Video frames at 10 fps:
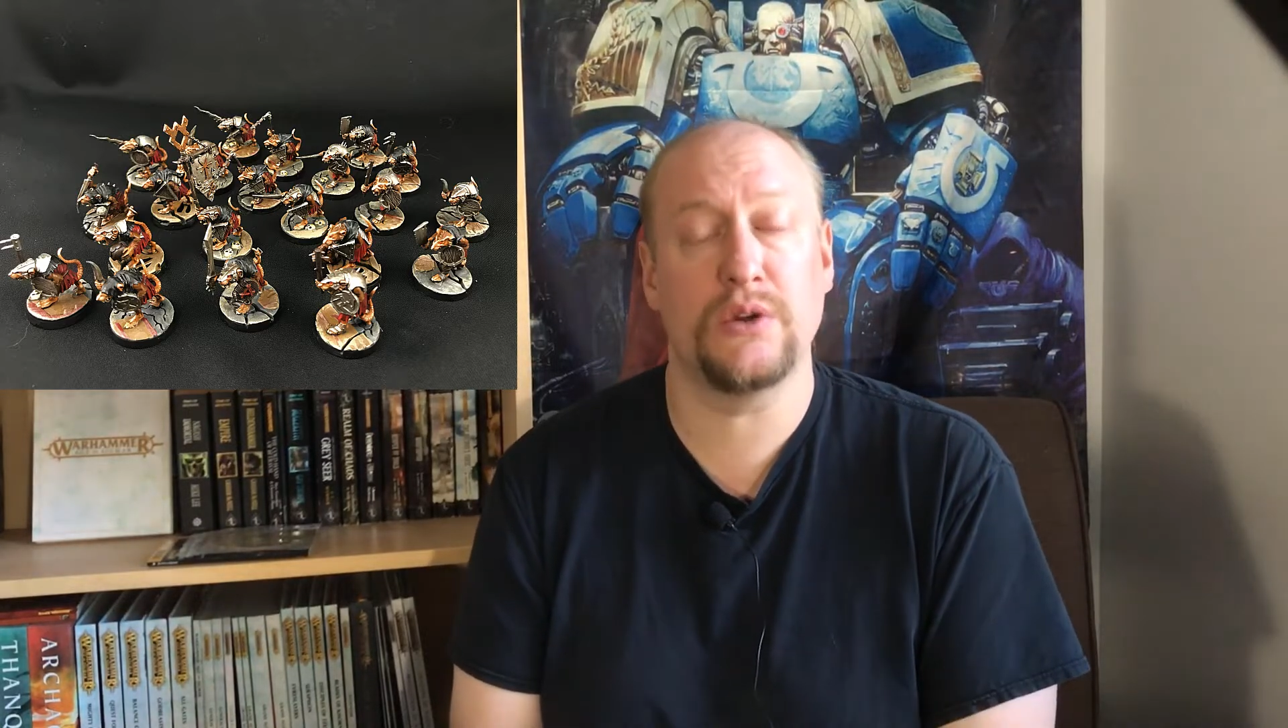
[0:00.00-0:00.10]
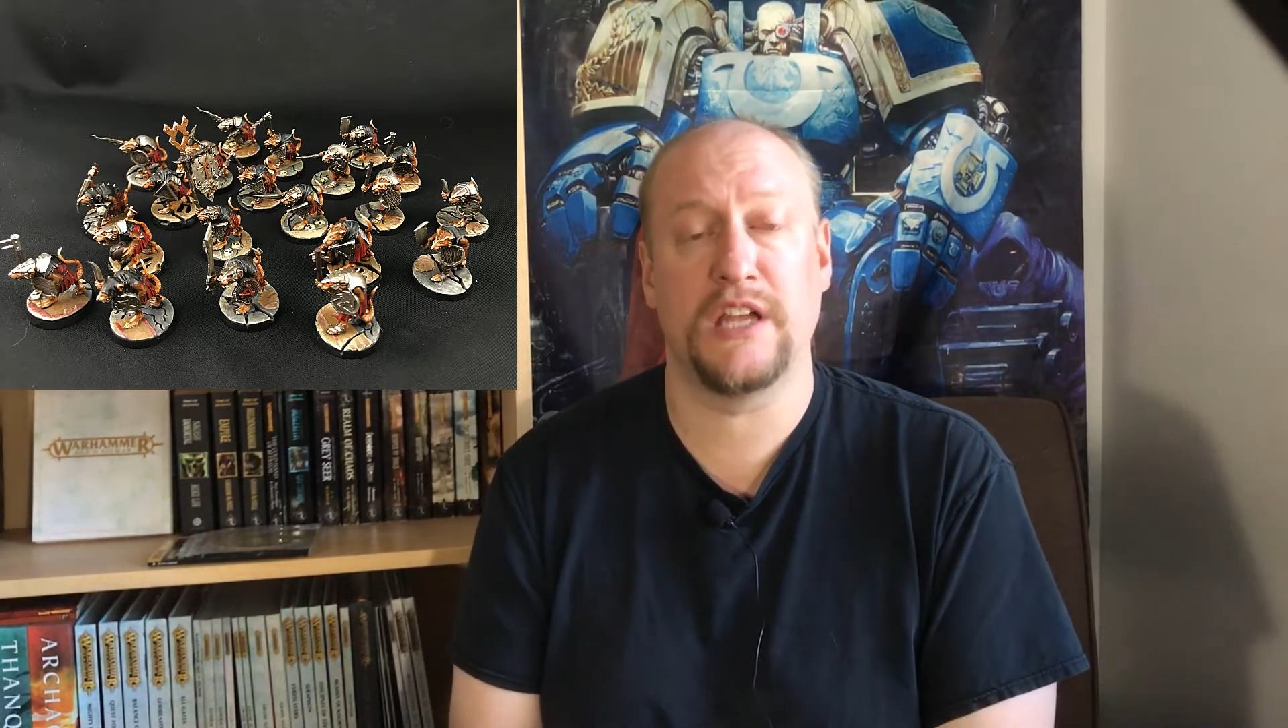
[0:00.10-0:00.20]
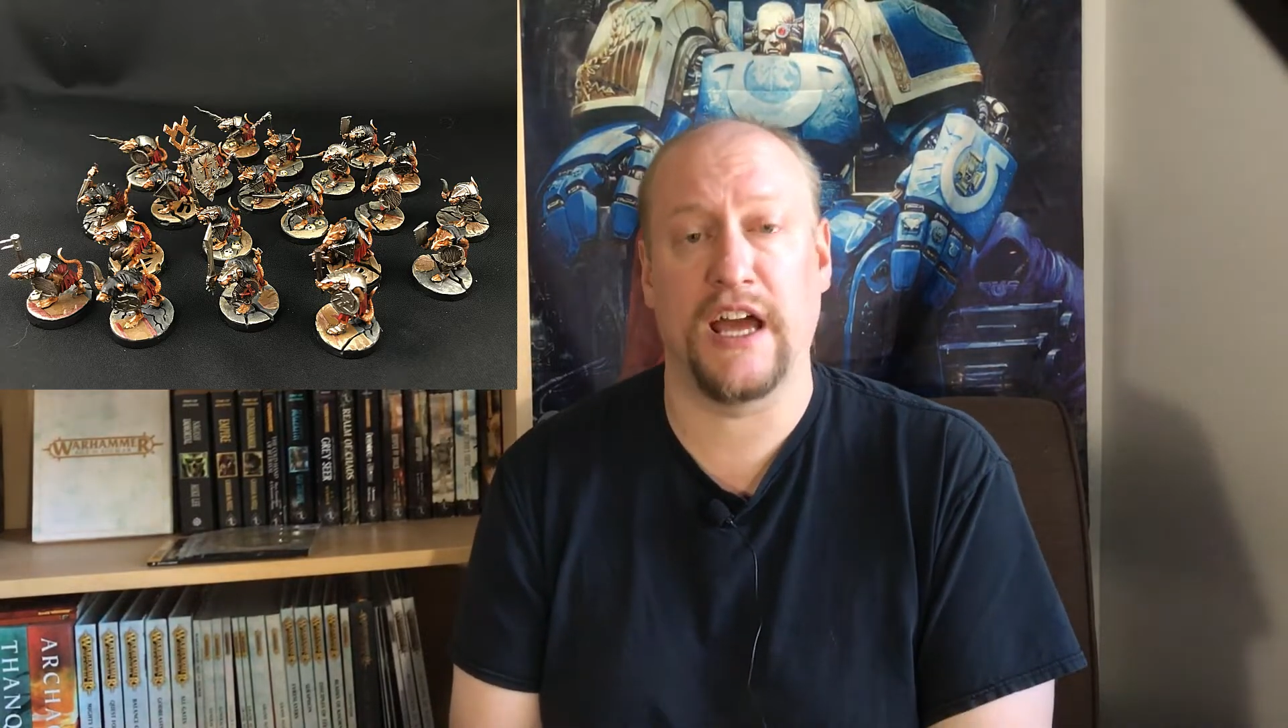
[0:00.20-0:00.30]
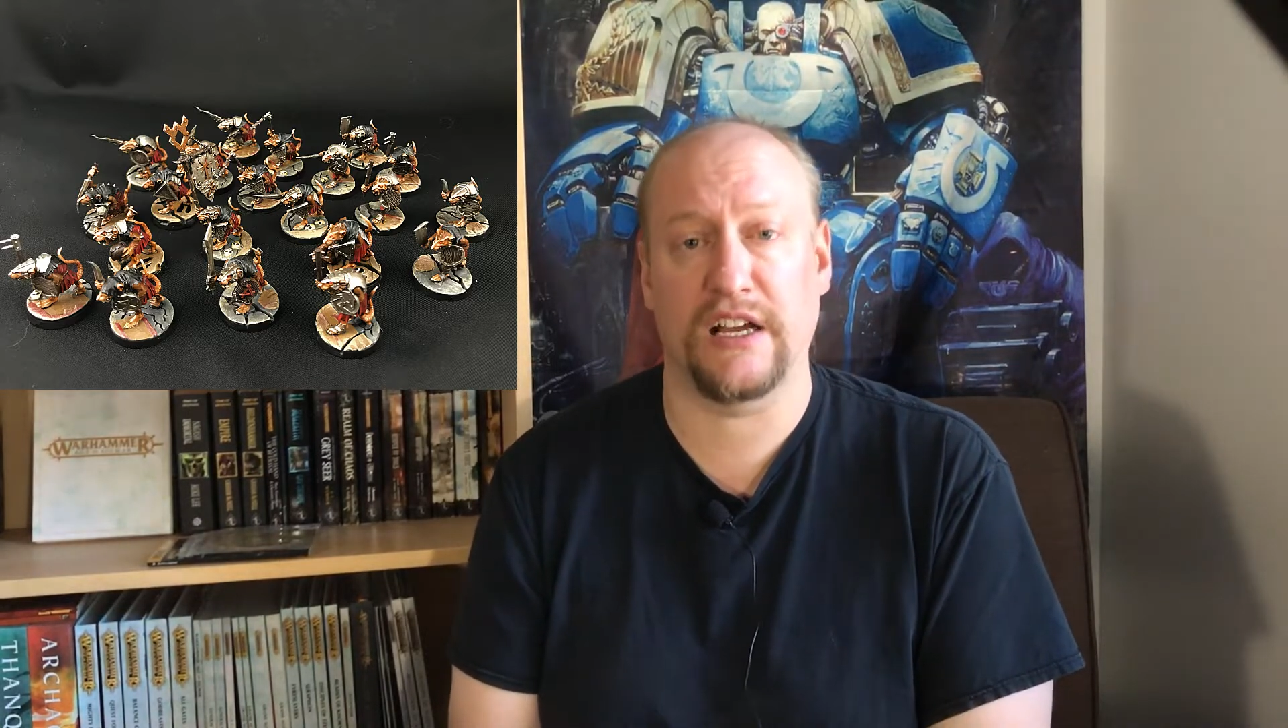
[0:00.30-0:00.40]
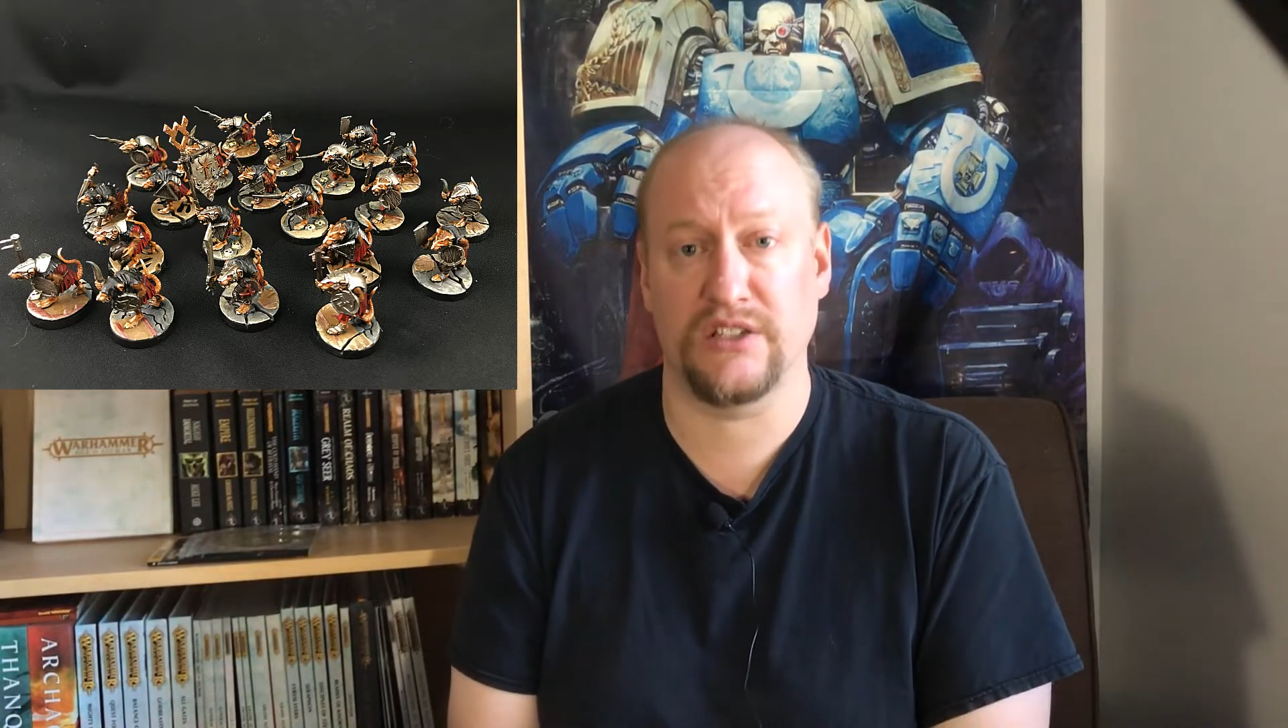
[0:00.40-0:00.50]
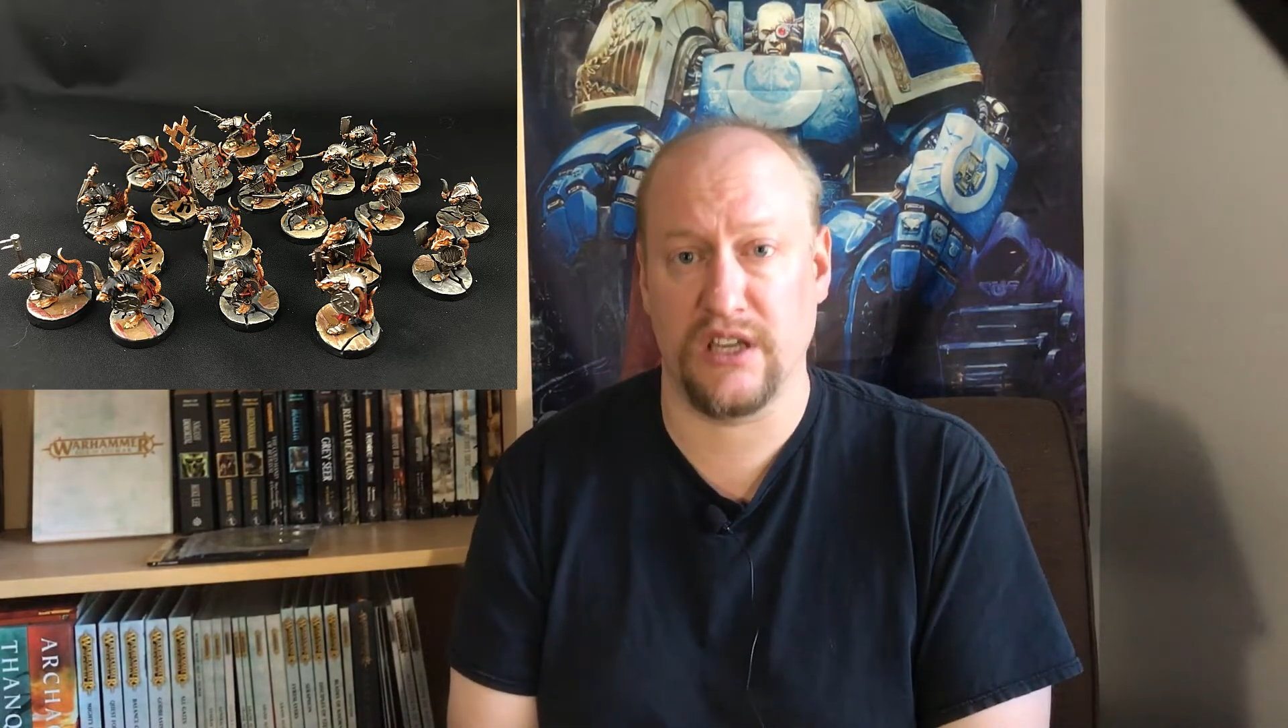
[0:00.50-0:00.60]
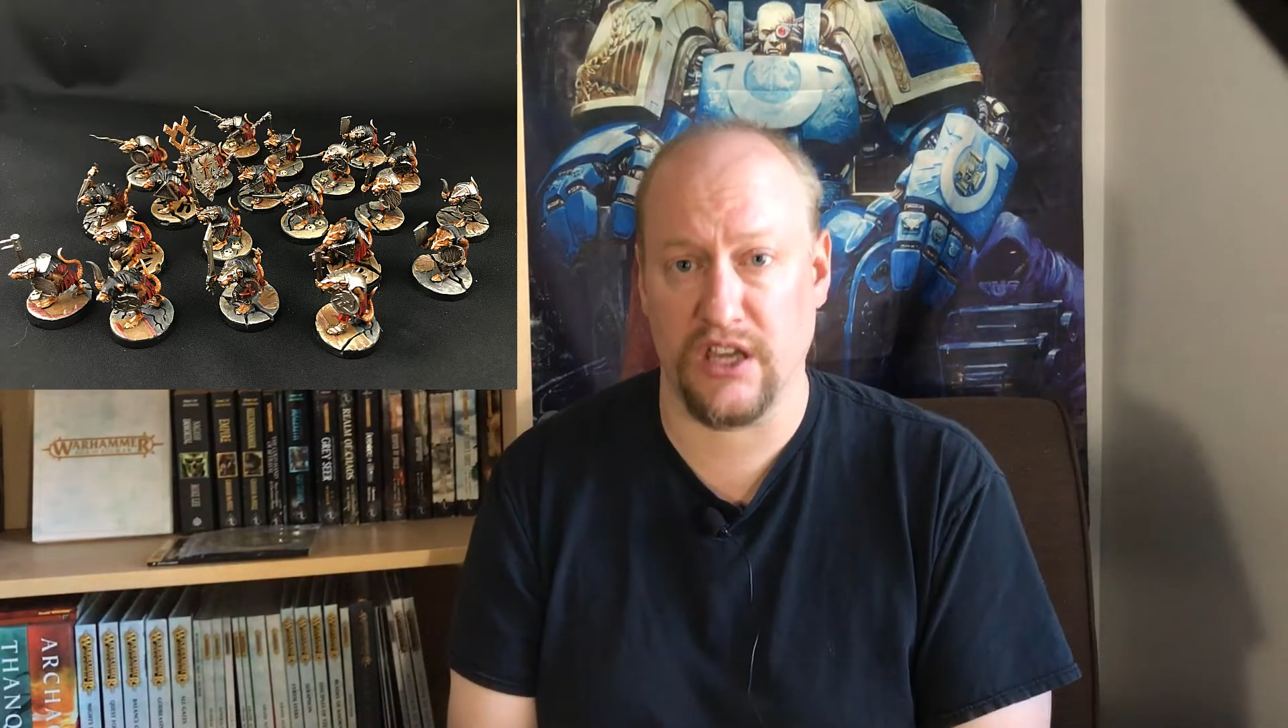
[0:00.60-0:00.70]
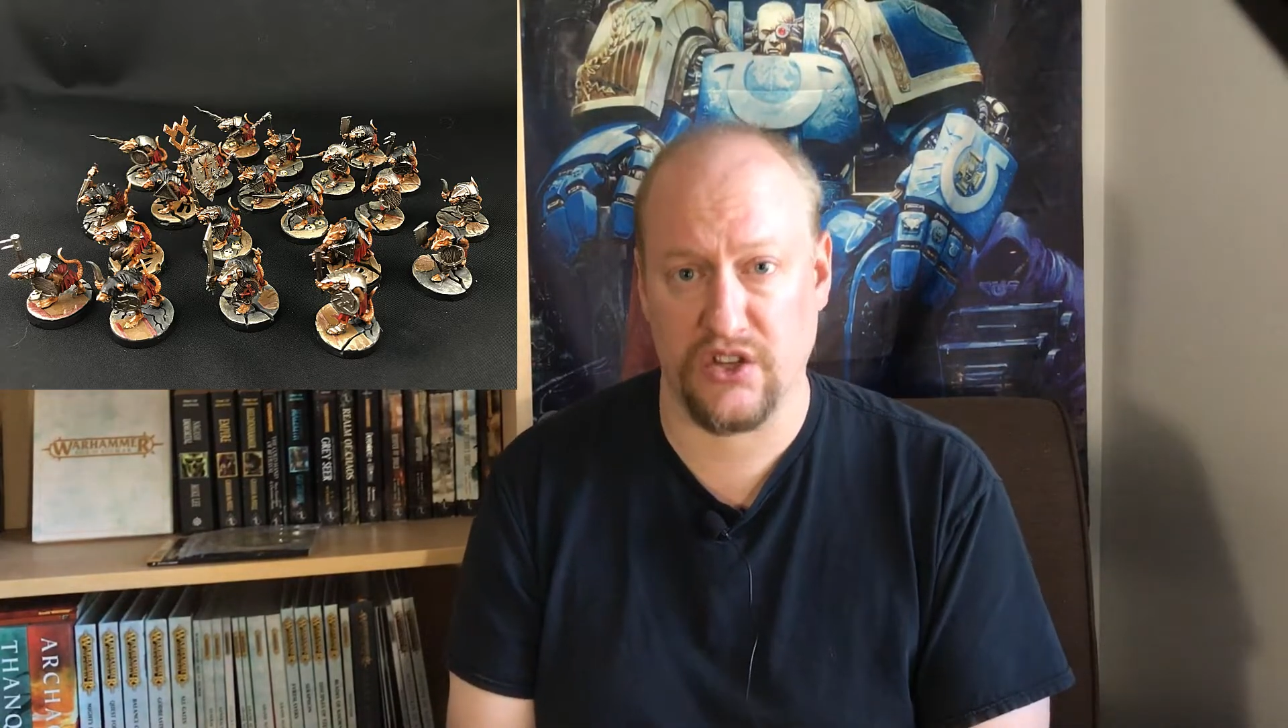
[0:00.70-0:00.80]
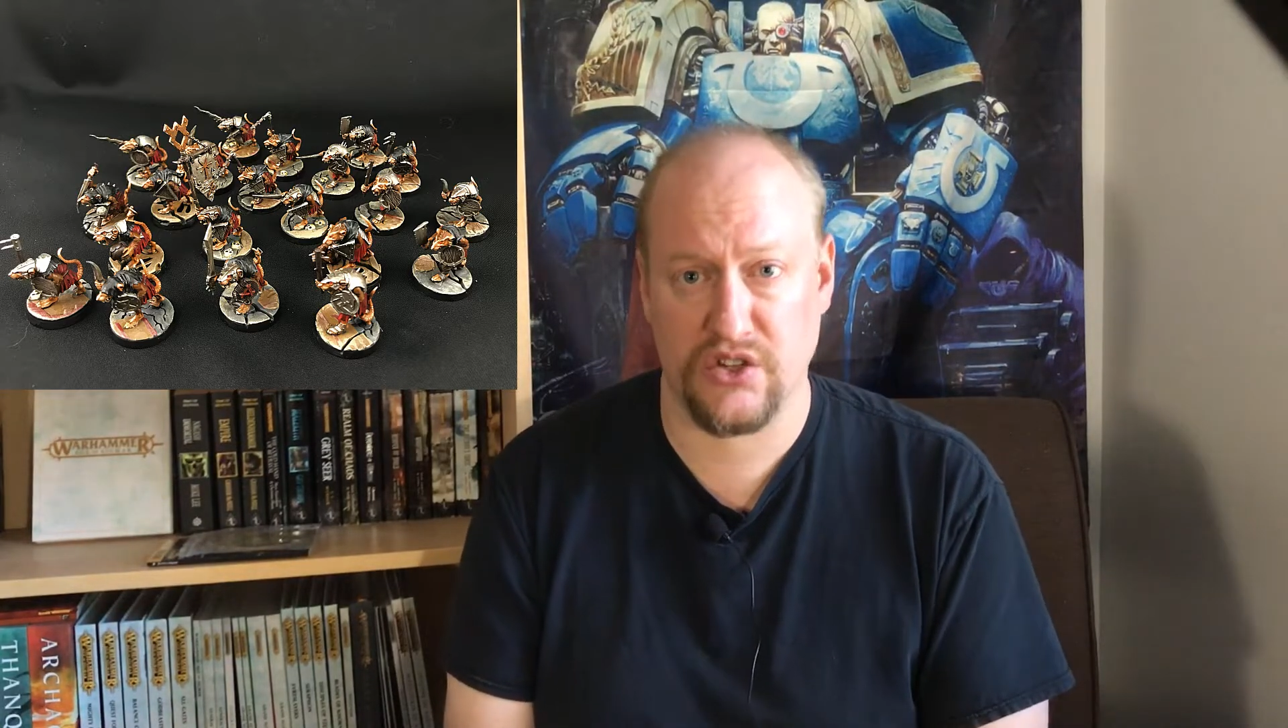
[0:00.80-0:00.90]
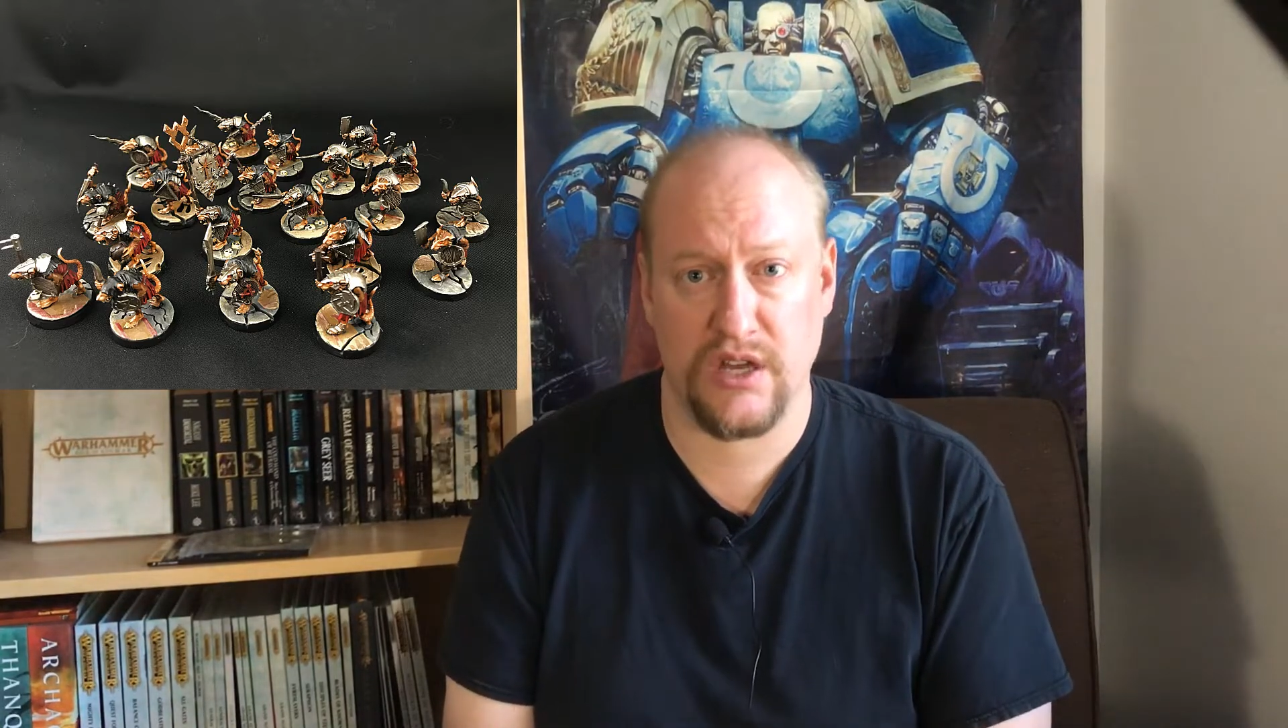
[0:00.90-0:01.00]
attacks
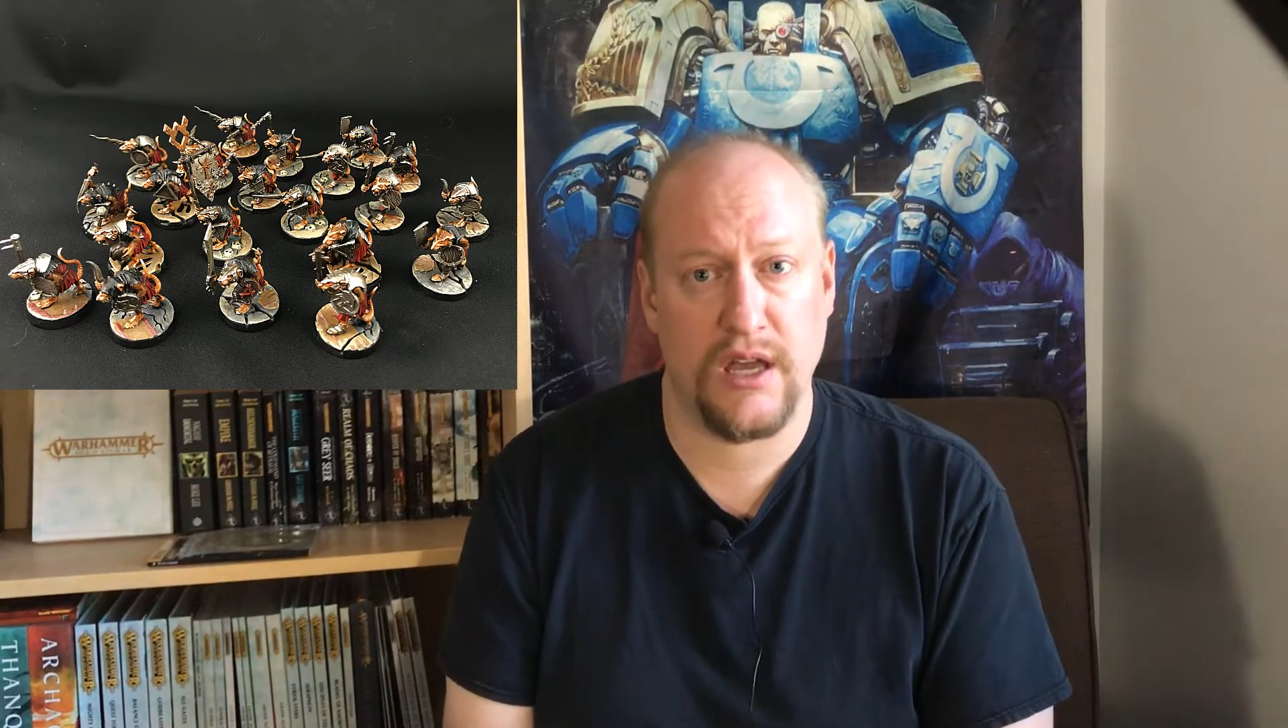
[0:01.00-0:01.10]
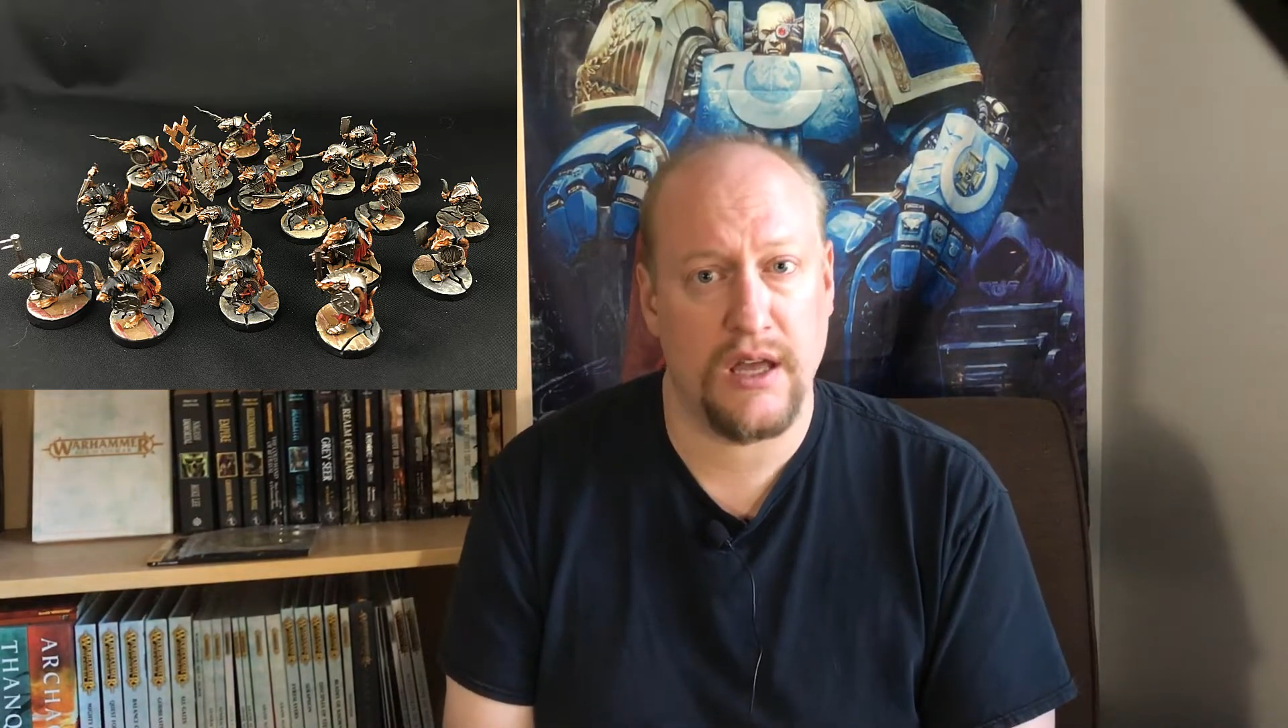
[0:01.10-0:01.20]
each.